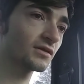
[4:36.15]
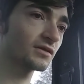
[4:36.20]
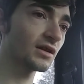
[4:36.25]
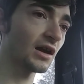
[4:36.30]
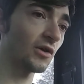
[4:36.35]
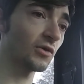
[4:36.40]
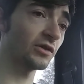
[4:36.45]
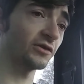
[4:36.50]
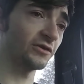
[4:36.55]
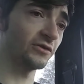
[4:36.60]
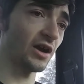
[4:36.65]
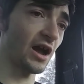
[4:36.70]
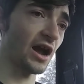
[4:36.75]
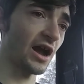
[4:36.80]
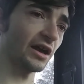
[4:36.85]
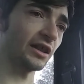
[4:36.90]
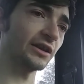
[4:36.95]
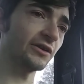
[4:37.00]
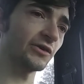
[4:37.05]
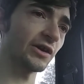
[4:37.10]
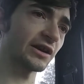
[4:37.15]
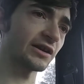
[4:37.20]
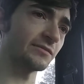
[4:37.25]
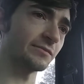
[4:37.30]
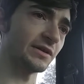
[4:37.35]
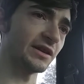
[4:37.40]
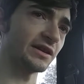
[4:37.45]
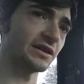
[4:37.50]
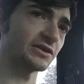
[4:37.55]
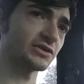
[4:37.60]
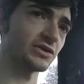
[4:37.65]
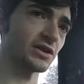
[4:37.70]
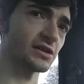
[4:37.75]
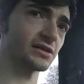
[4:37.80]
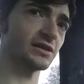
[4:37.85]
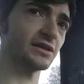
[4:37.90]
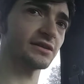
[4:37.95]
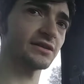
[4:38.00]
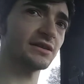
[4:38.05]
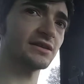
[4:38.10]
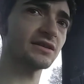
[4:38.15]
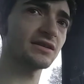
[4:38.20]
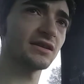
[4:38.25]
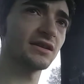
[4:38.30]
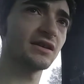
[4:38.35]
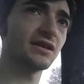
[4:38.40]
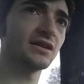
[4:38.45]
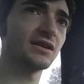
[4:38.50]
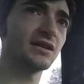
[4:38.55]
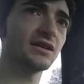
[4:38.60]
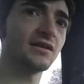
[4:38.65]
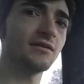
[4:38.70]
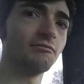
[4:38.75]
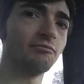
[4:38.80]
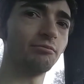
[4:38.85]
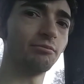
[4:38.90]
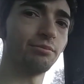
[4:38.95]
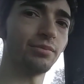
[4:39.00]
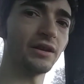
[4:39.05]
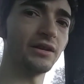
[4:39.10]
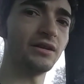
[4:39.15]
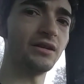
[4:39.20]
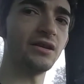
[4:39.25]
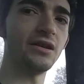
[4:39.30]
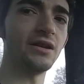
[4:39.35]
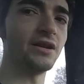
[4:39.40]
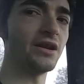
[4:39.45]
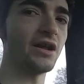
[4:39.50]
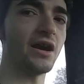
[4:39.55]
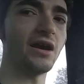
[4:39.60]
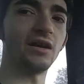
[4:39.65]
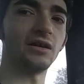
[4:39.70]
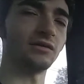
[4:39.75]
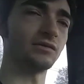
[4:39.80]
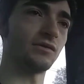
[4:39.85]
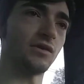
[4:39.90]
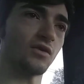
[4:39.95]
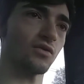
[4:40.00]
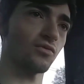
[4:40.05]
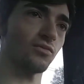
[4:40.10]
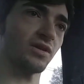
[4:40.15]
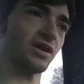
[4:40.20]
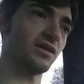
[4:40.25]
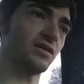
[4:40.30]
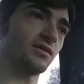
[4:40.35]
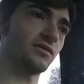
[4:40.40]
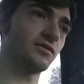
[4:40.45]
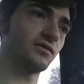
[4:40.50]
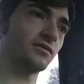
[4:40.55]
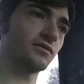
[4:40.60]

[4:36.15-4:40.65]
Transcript: I would highly recommend a truck like this, but not a long bit.